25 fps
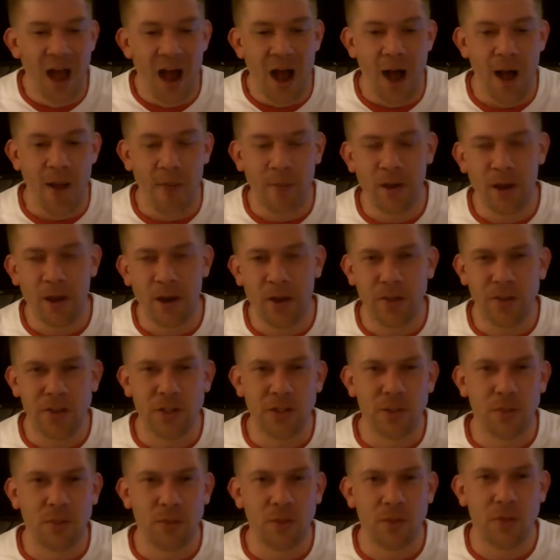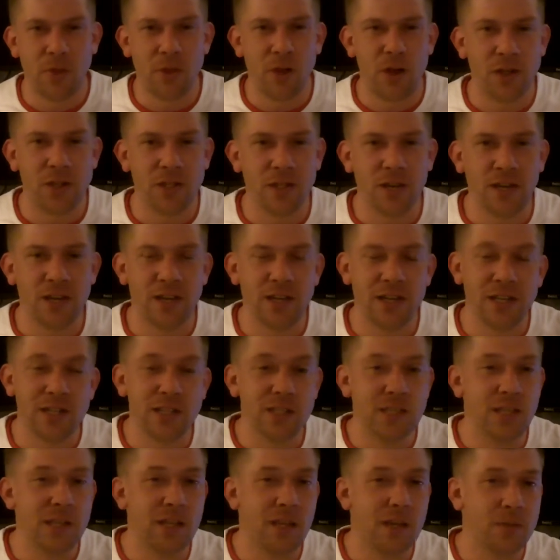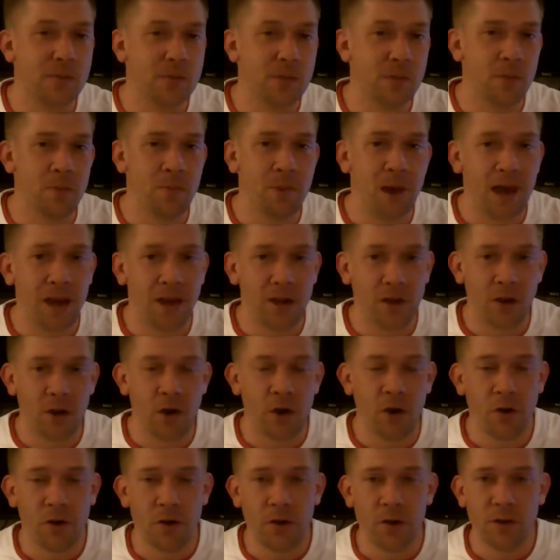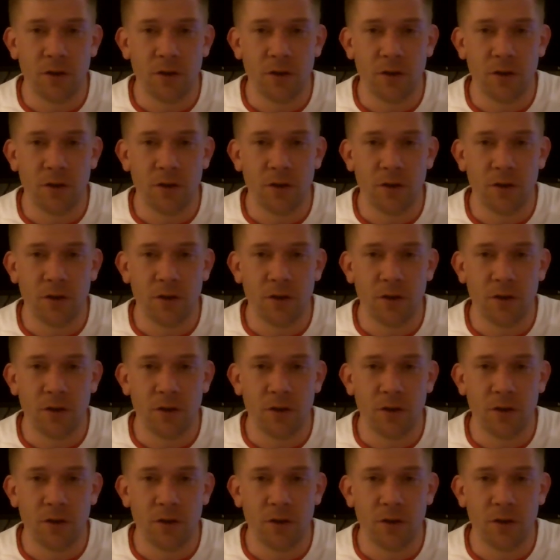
Kind of some of the thoughts and ideas leading up to the Magna Carta,